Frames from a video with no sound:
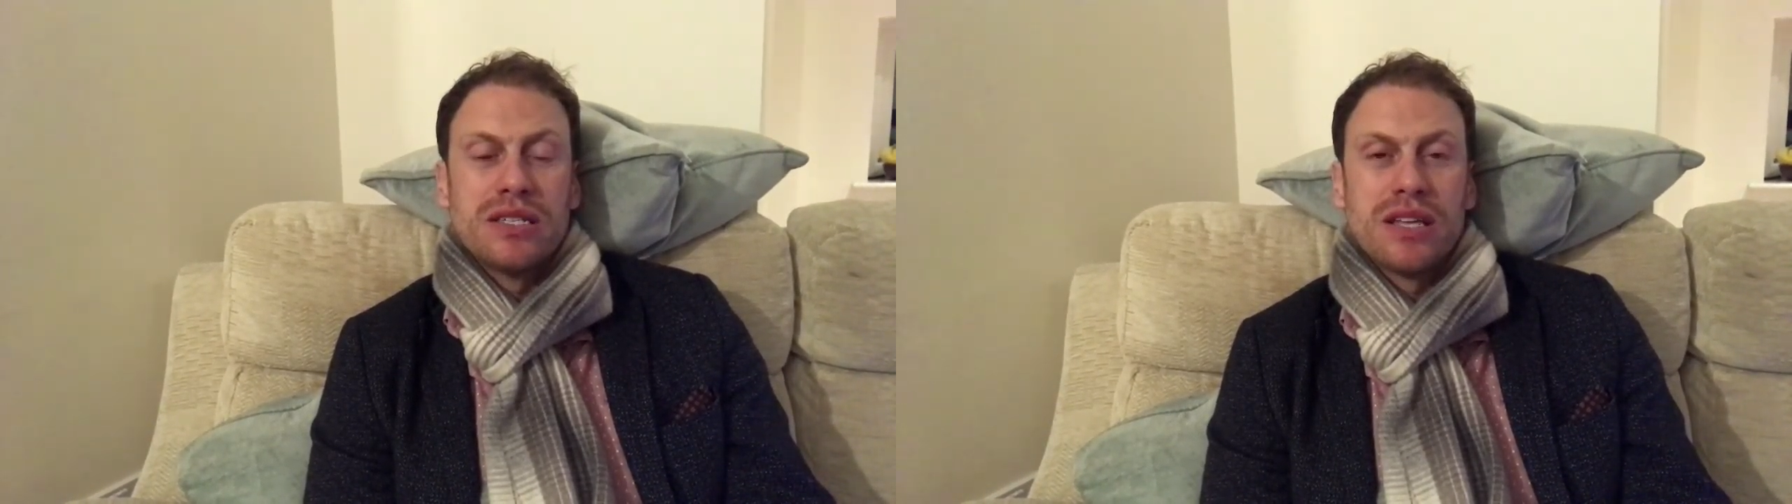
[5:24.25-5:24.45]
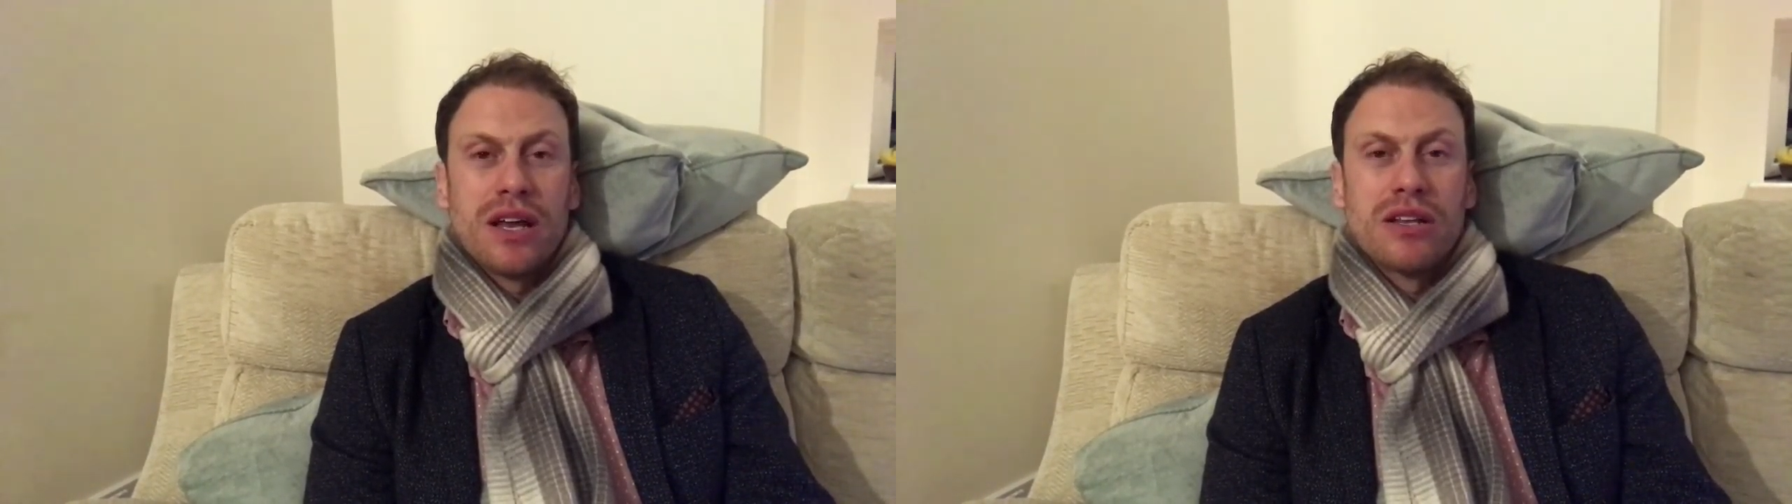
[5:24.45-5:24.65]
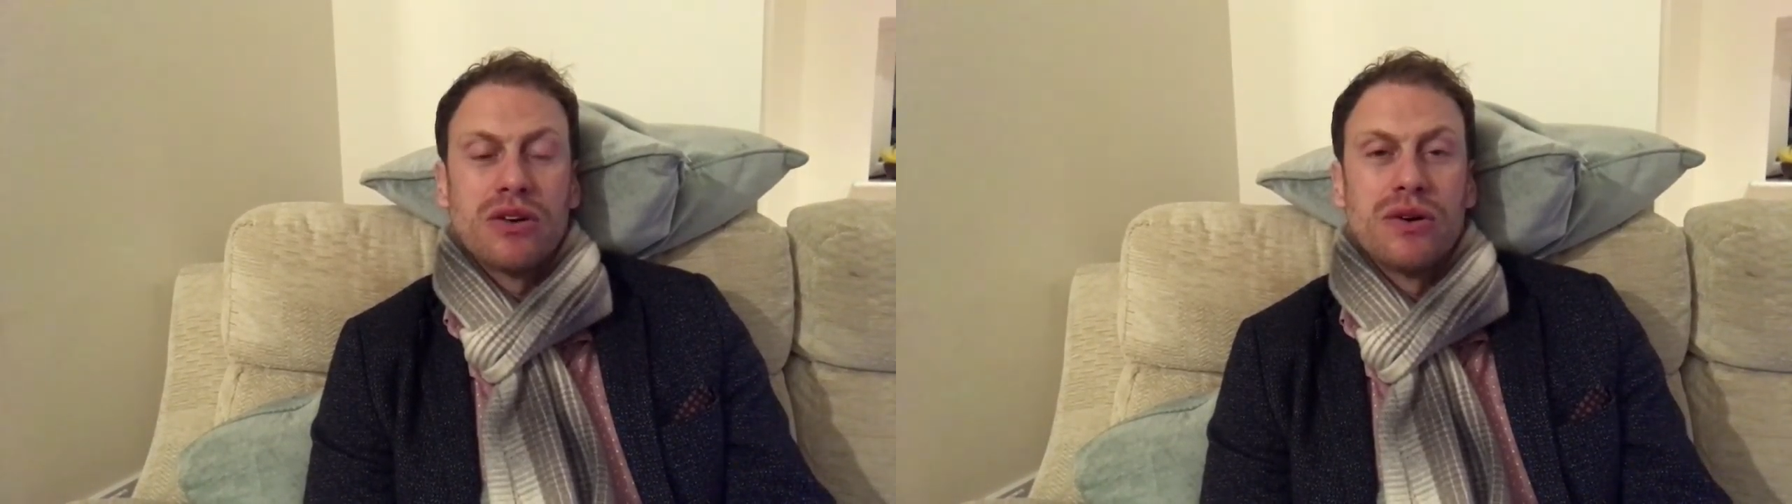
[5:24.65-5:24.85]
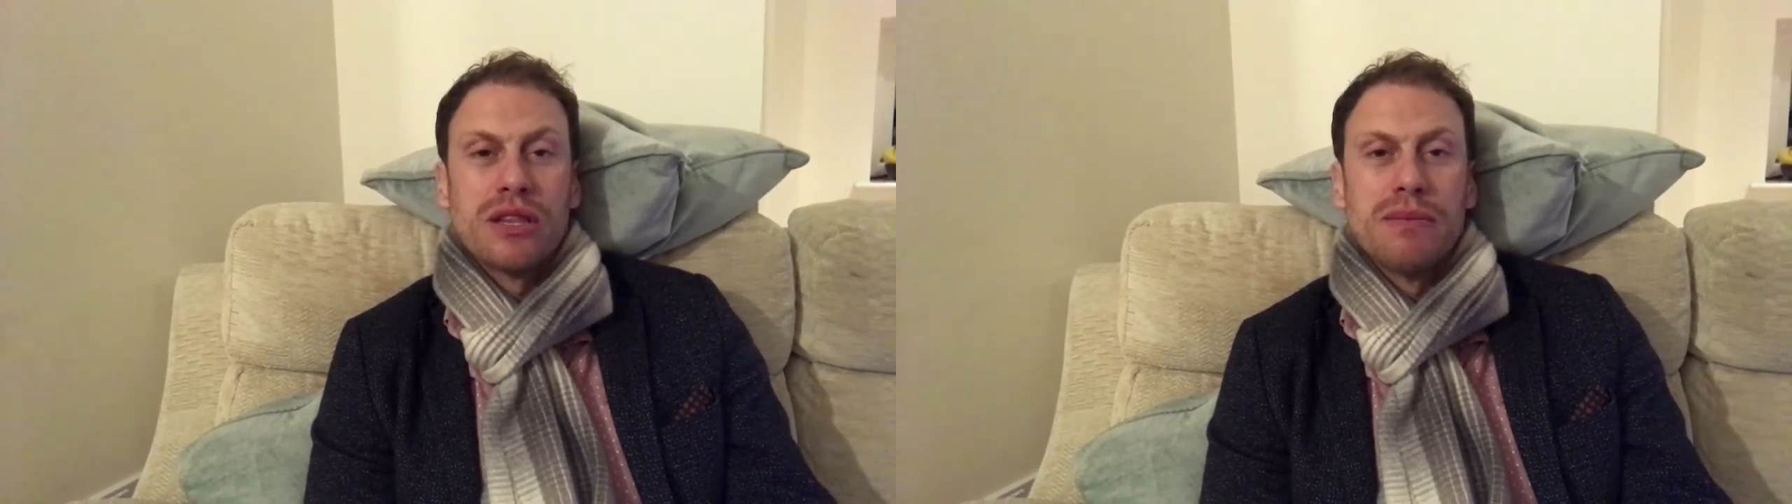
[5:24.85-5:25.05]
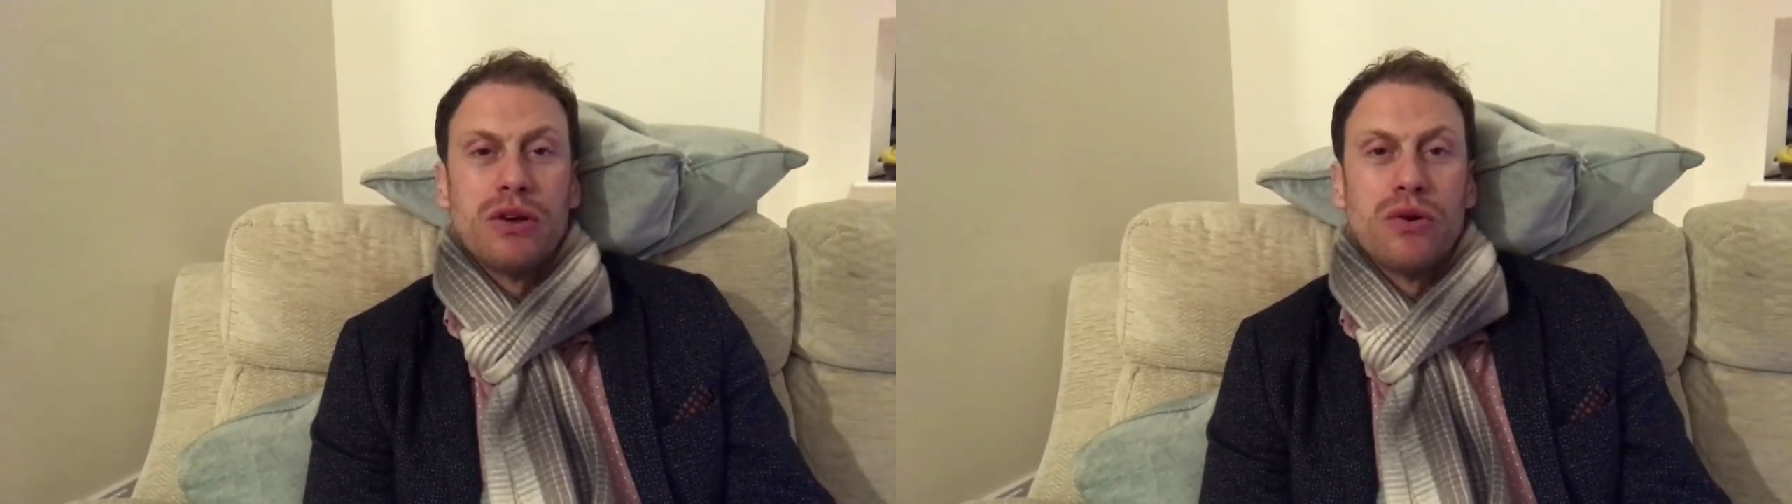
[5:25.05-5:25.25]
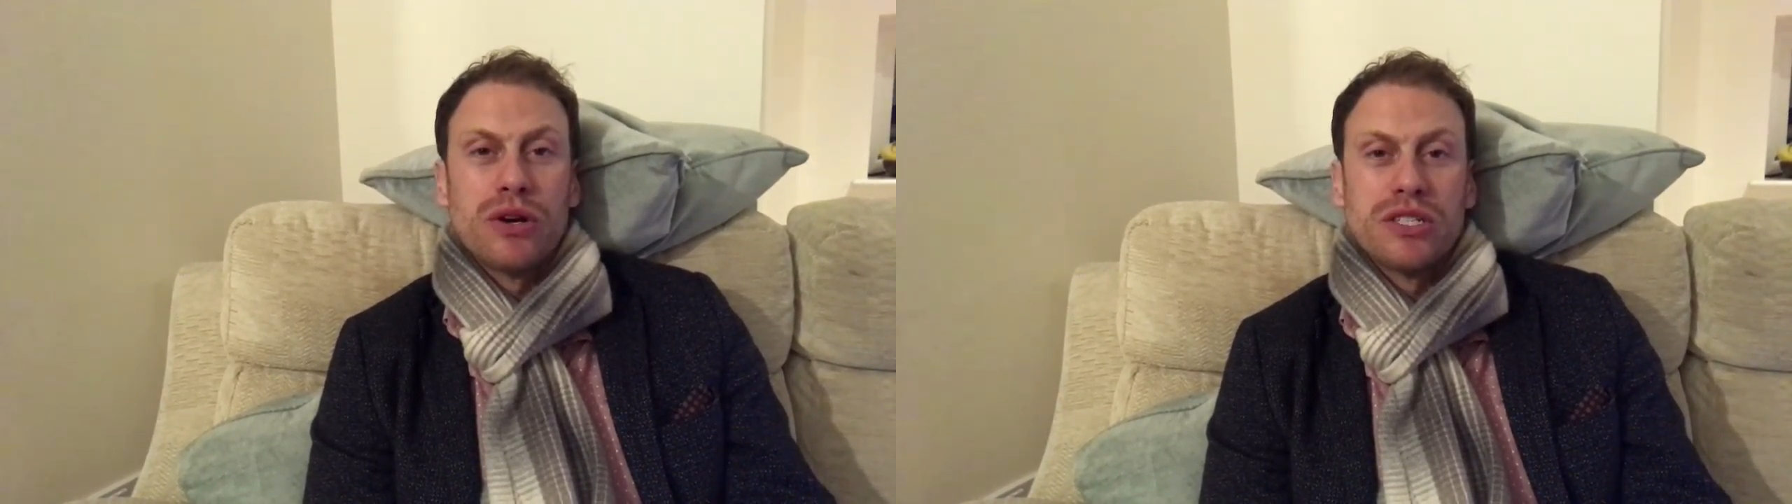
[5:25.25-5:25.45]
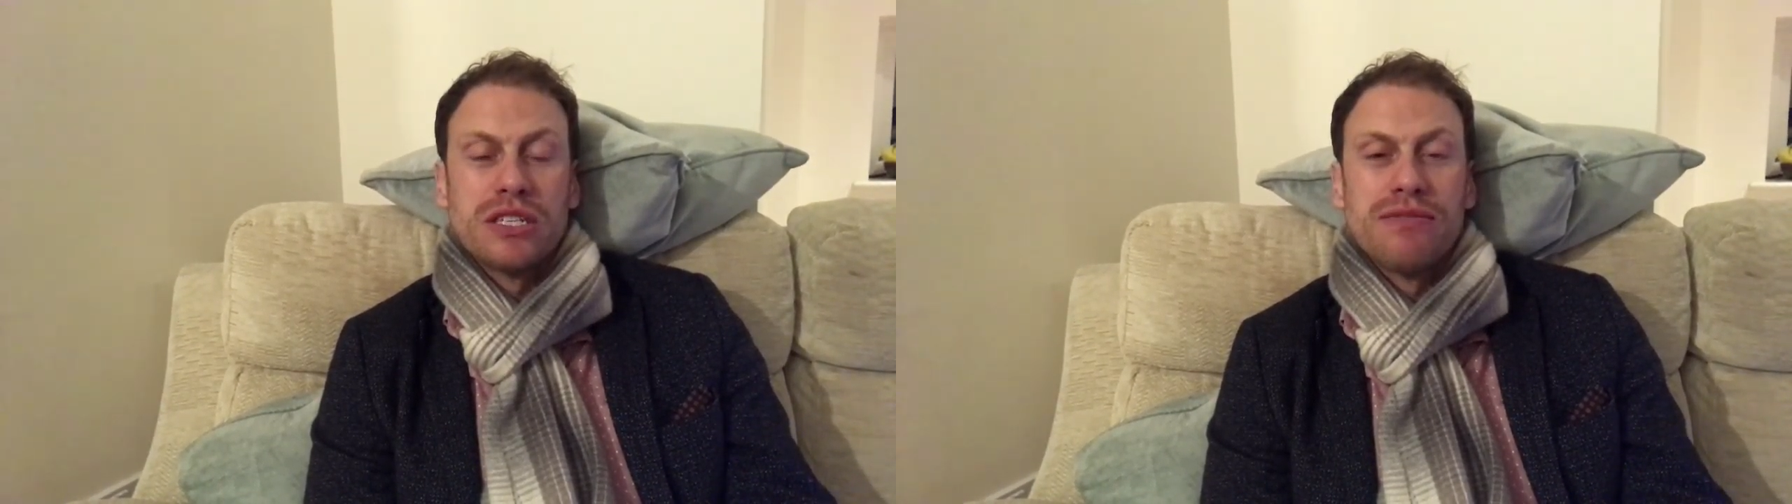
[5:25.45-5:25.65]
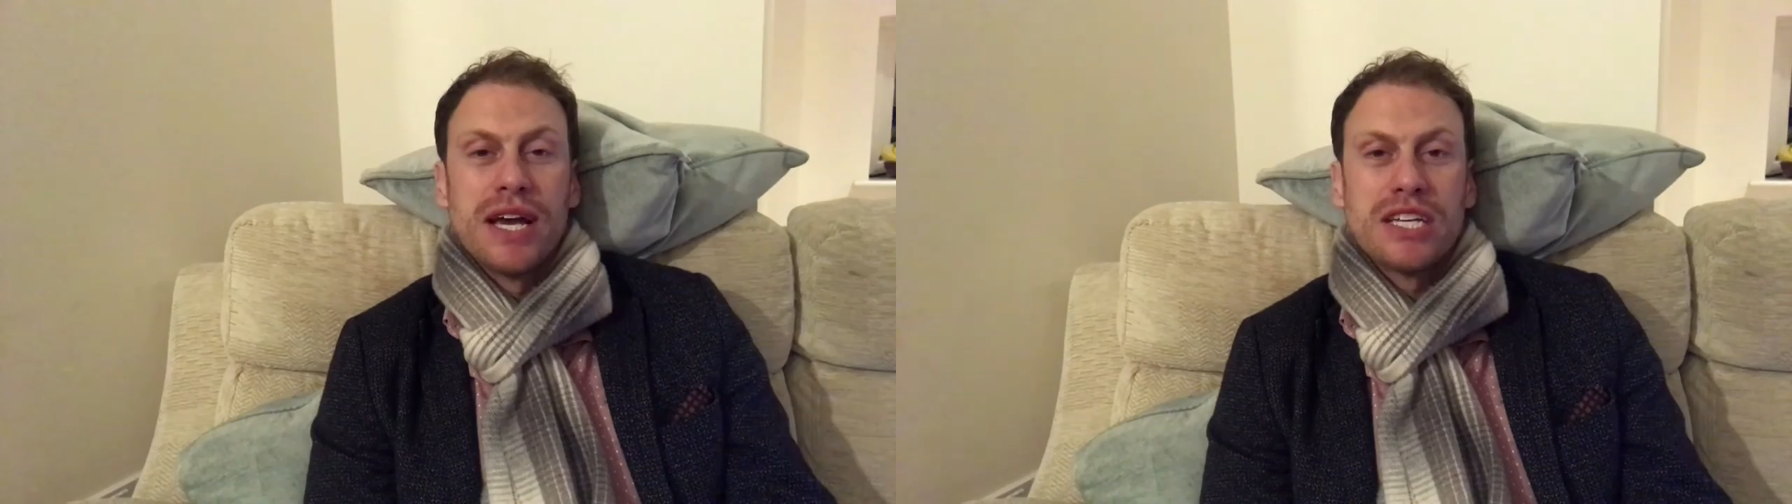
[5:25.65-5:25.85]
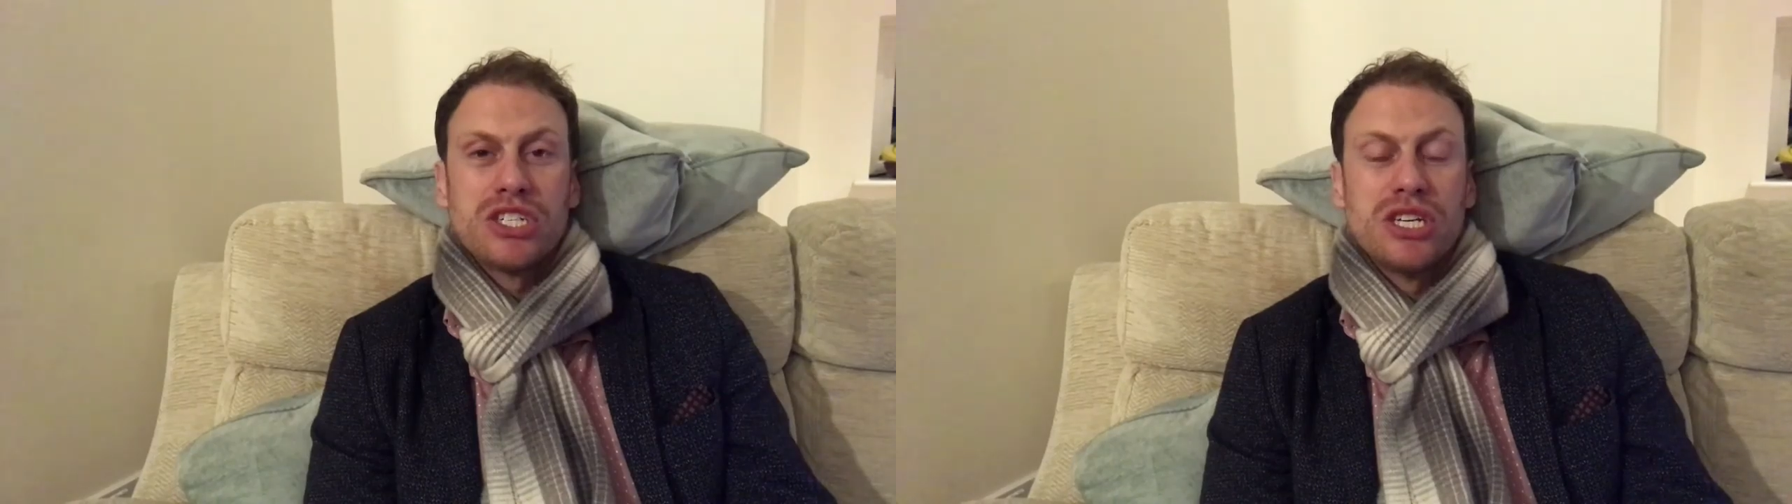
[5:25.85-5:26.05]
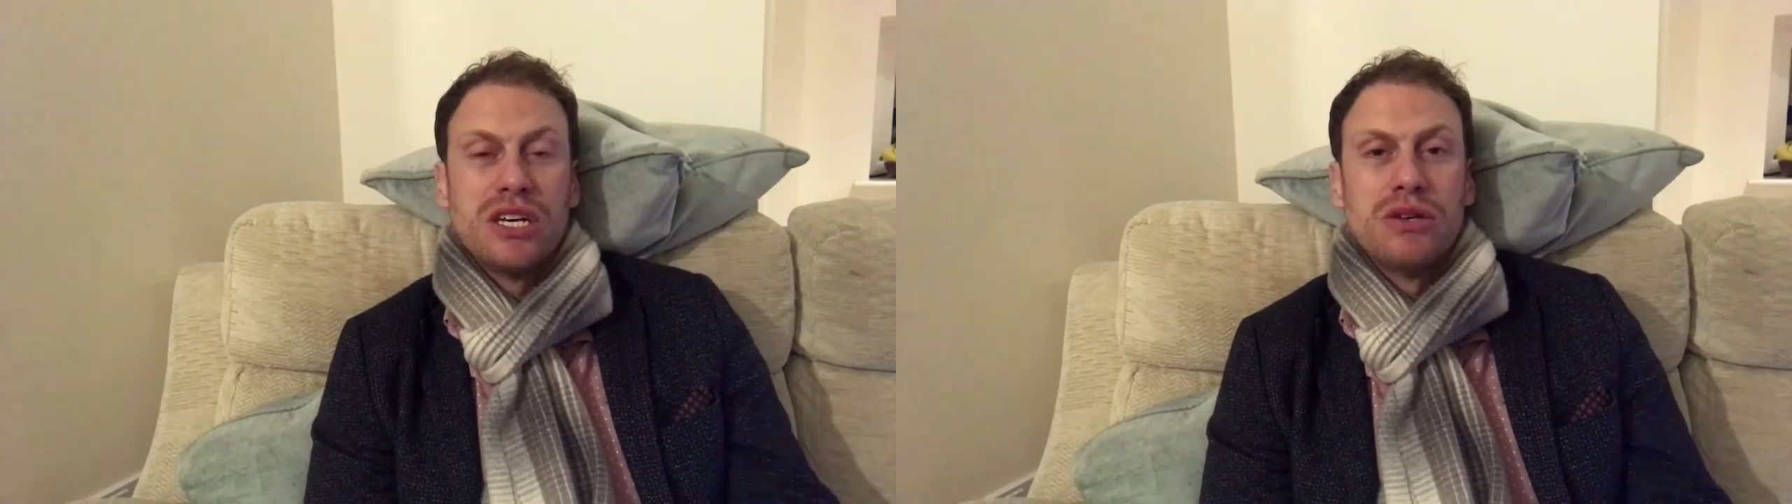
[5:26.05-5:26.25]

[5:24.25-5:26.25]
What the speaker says: started doing them in August of next year.